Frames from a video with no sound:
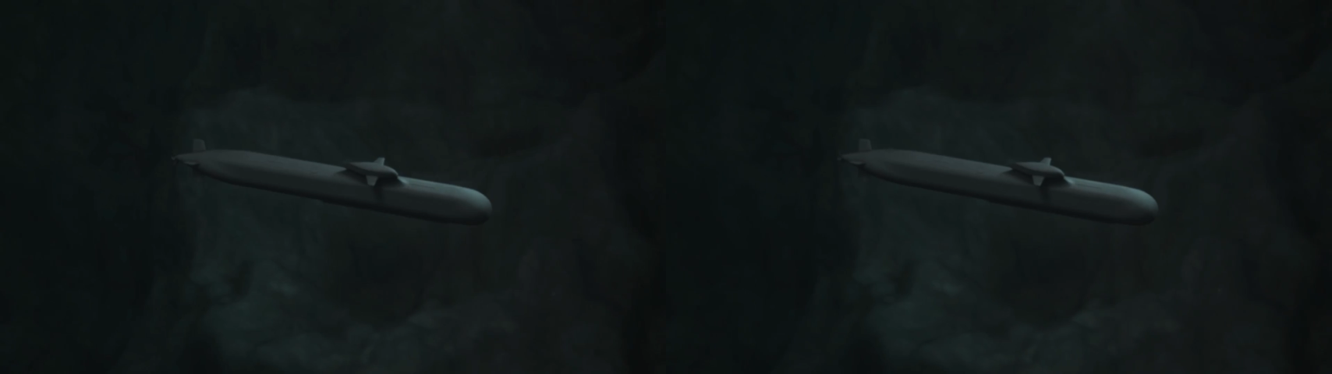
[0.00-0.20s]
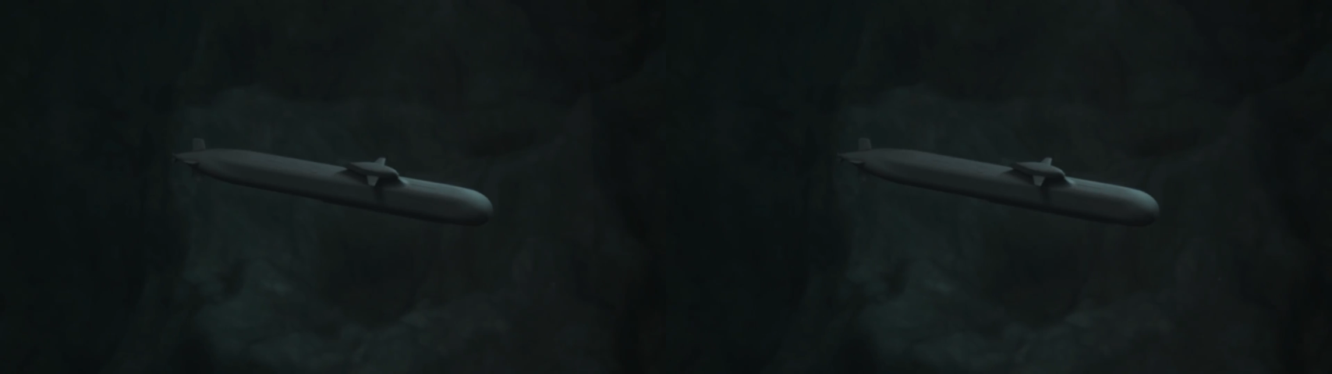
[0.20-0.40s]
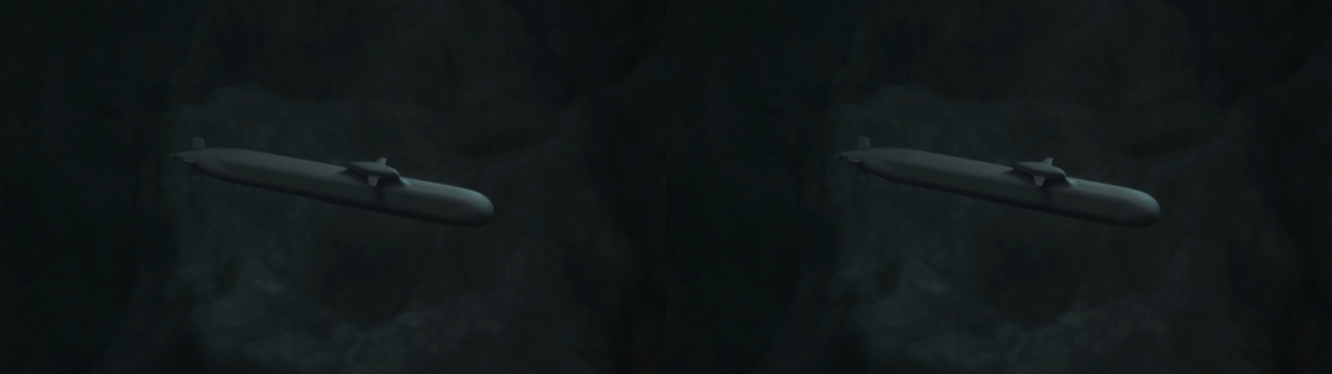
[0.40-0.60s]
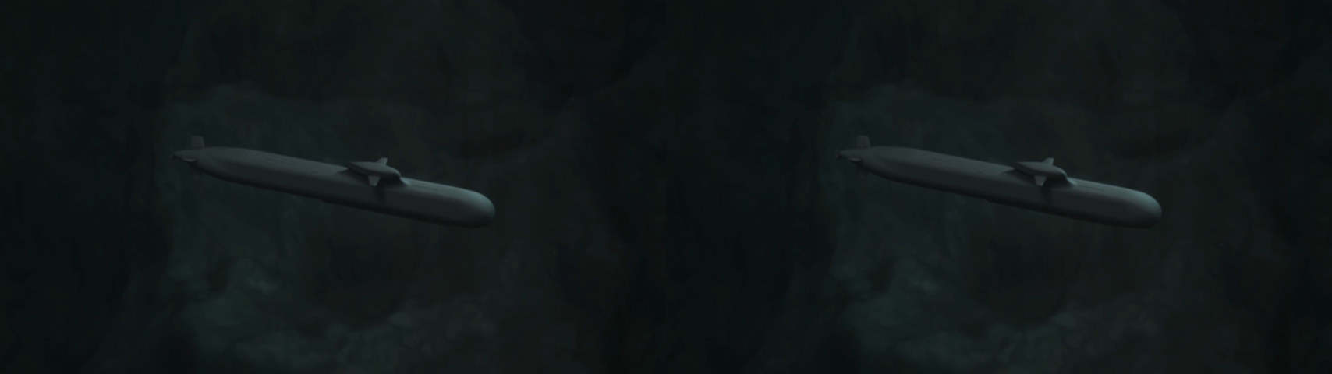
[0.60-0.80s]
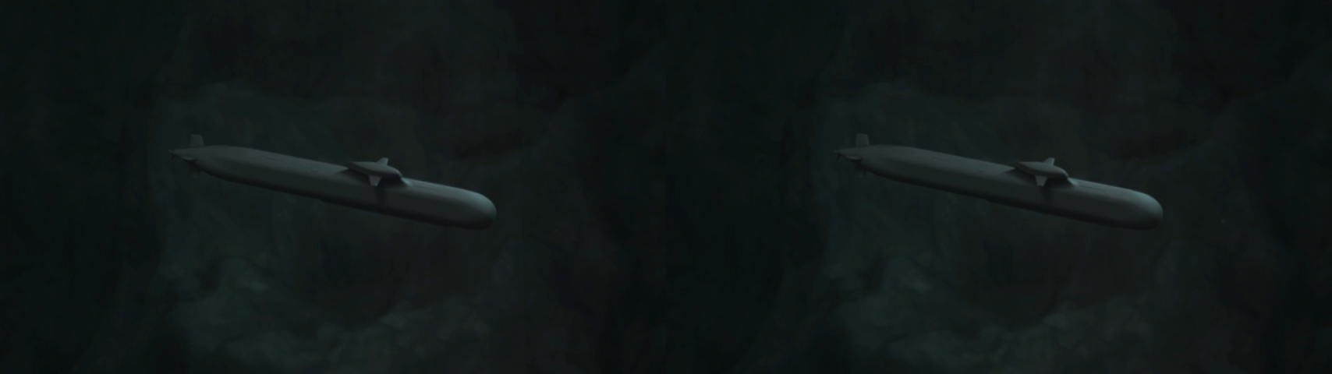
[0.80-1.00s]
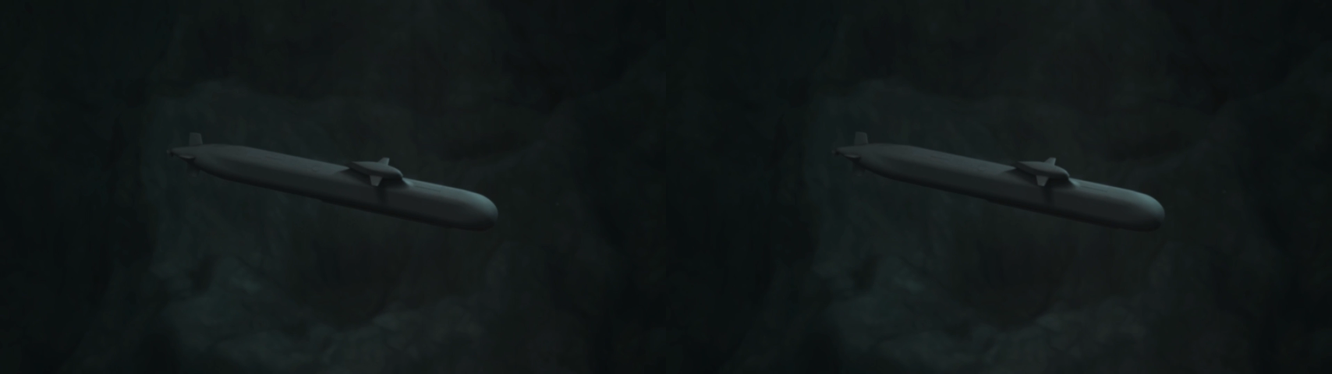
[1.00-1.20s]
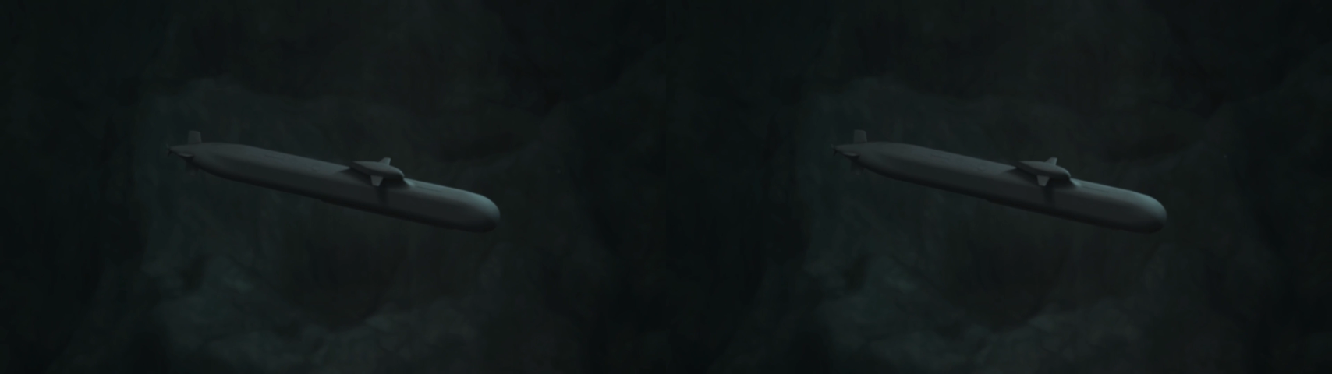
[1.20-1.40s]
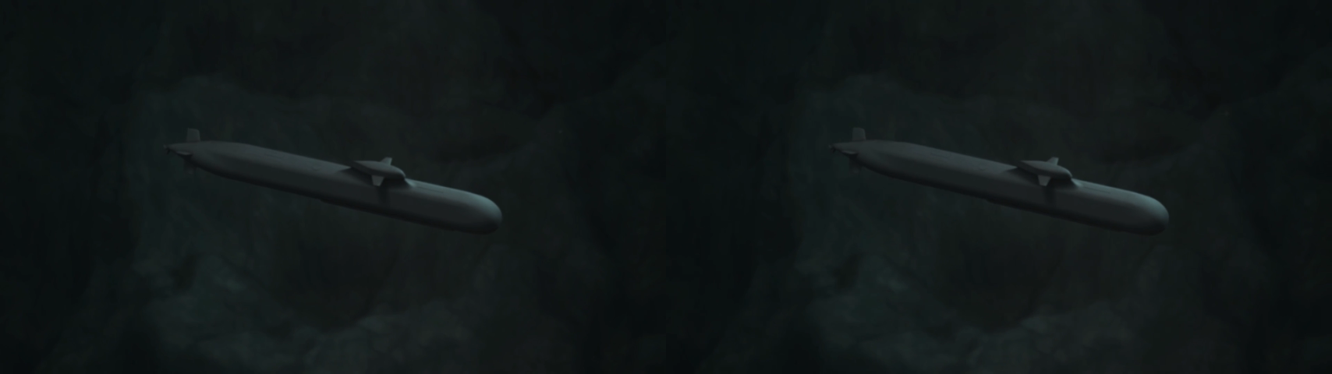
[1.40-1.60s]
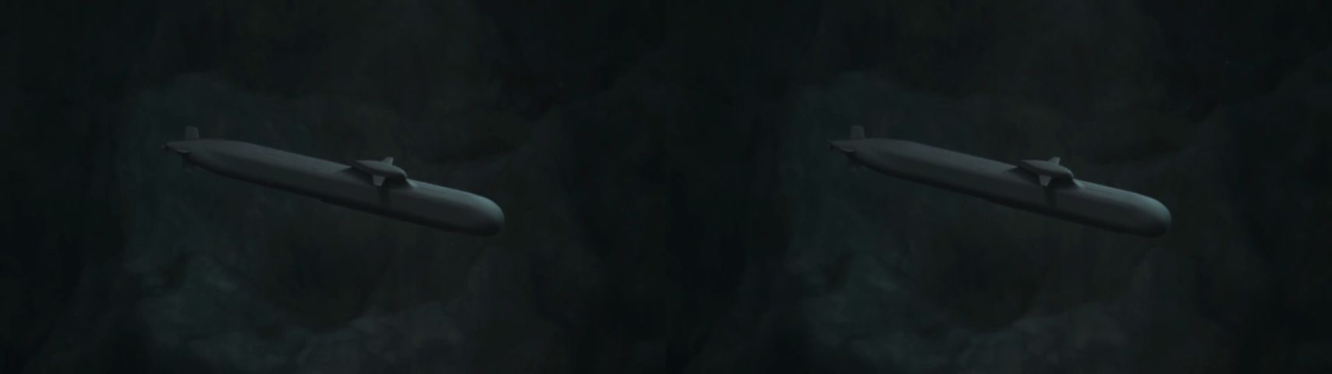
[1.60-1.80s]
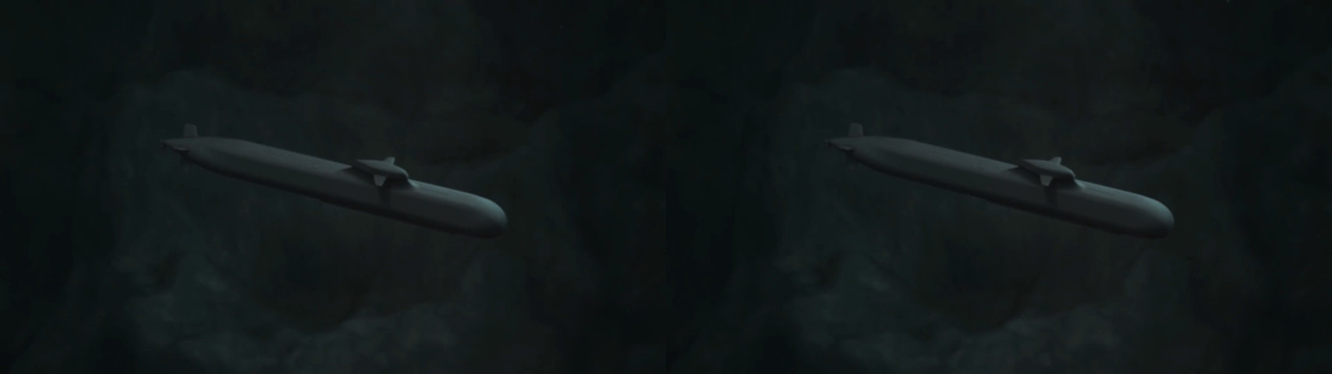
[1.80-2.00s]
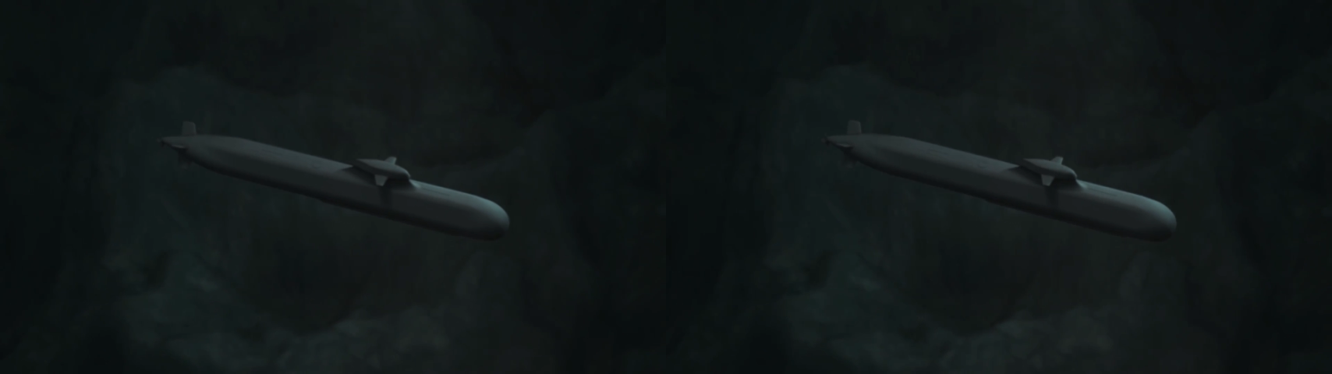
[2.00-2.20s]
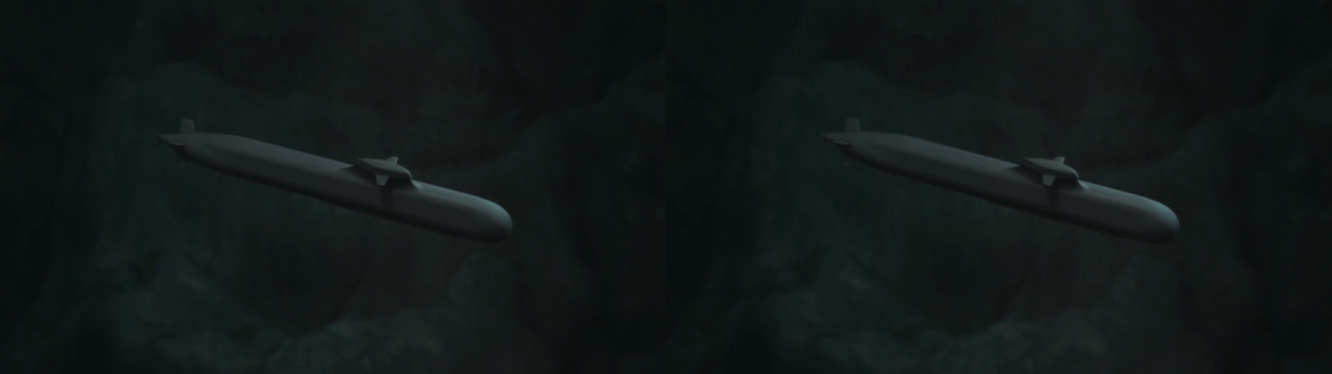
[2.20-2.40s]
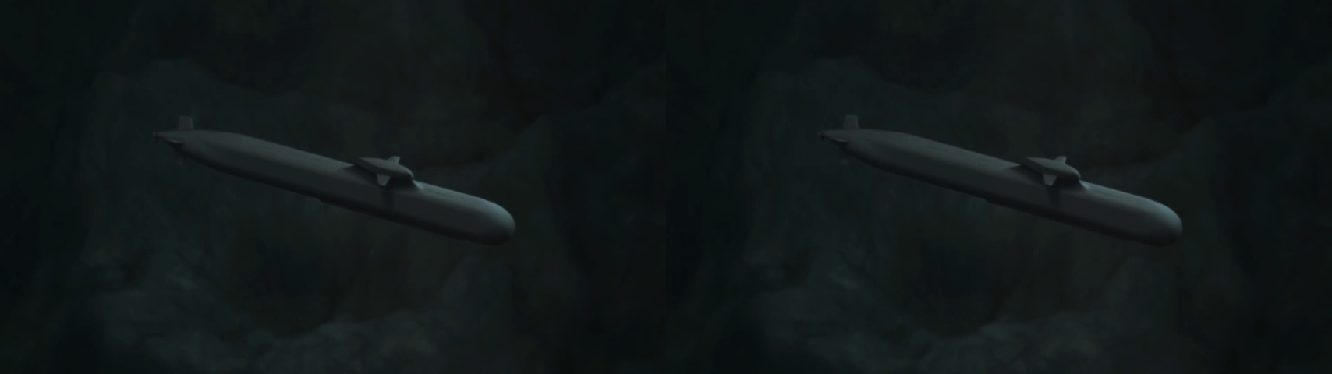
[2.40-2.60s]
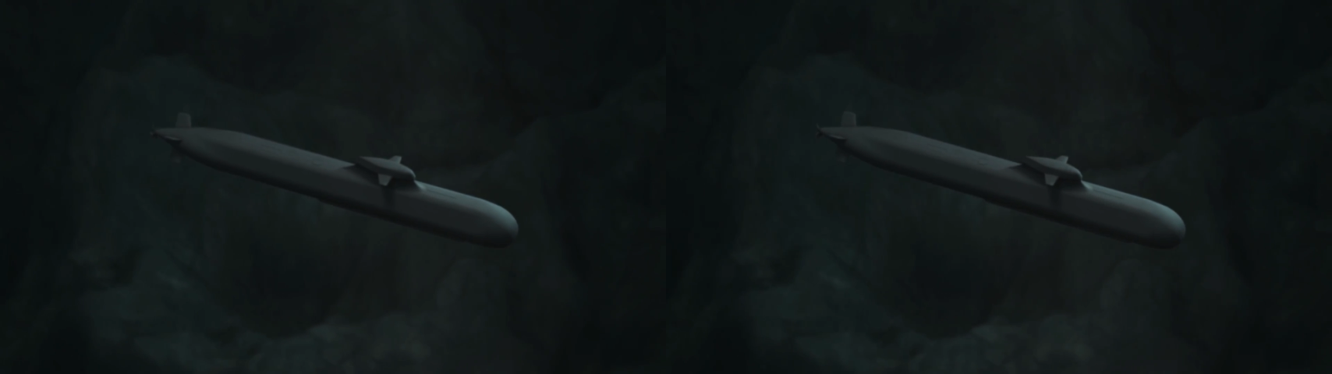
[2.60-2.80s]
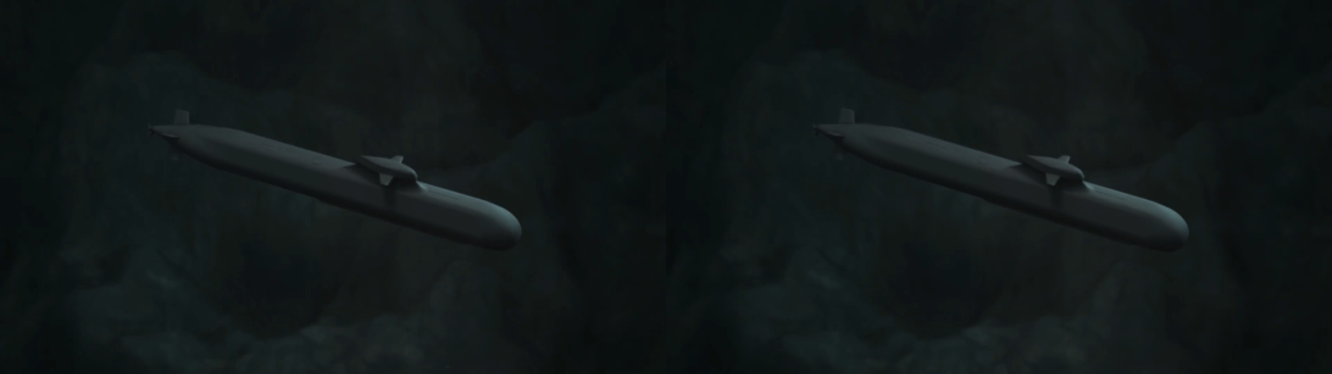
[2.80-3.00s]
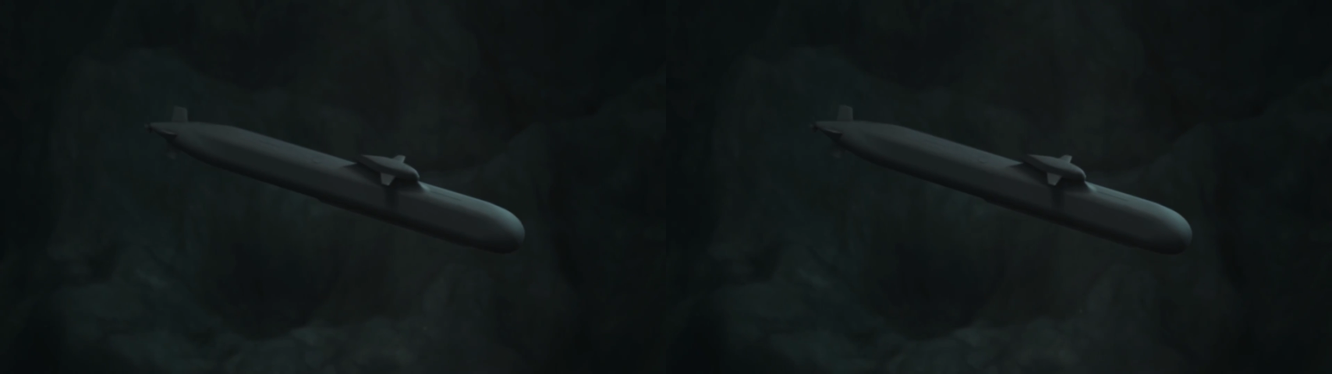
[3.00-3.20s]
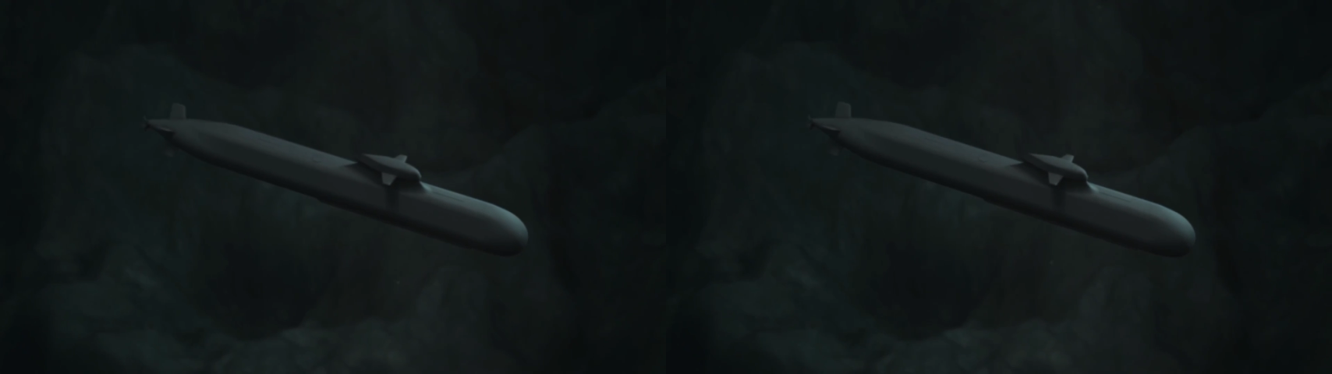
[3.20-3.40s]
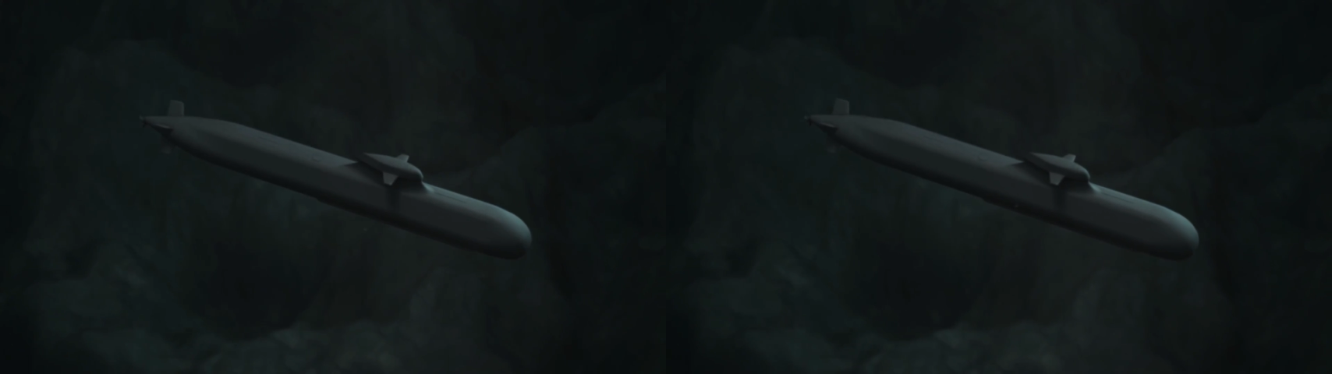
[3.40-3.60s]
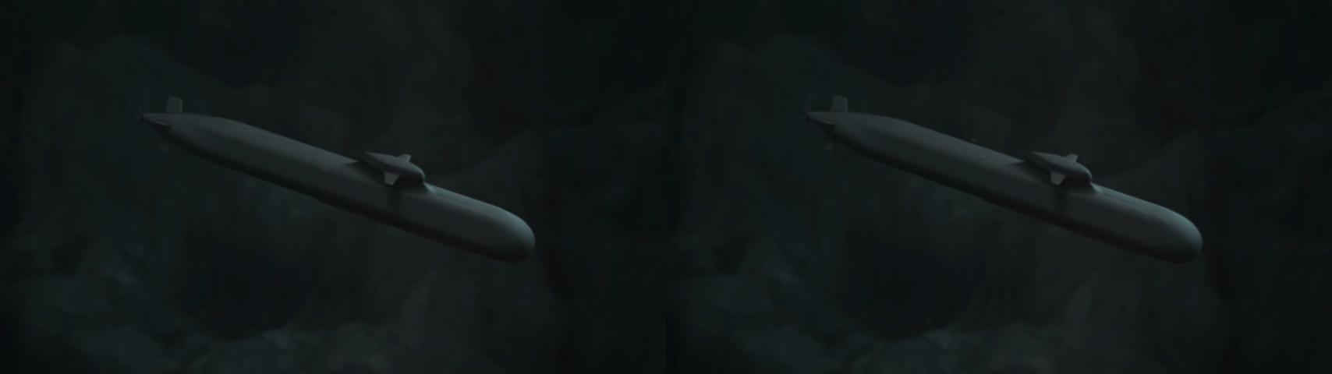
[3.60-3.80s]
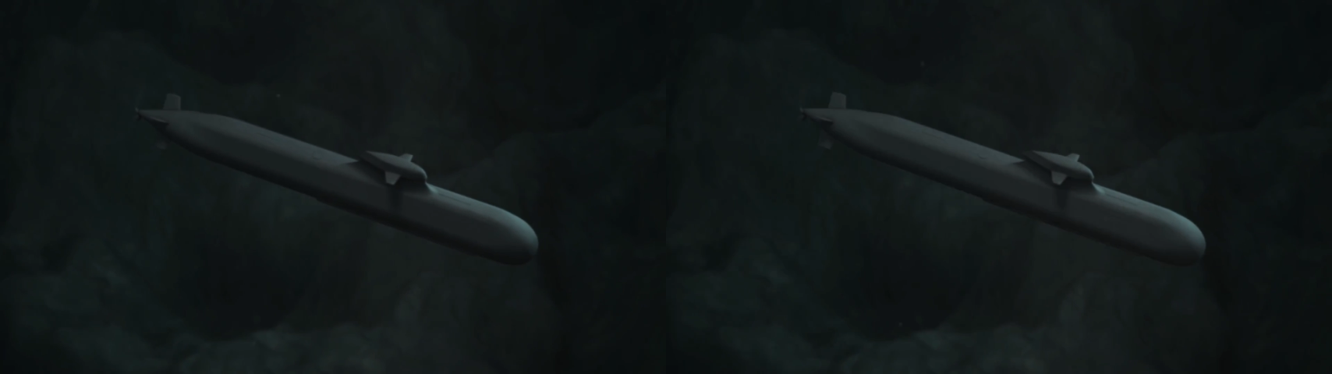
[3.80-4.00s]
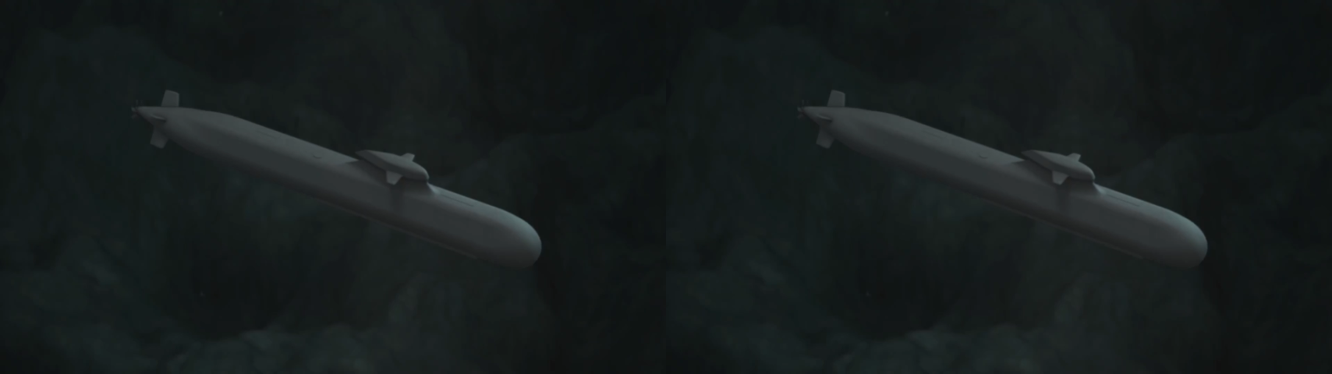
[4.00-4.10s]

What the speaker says: No face is visible, so there are no lips to read.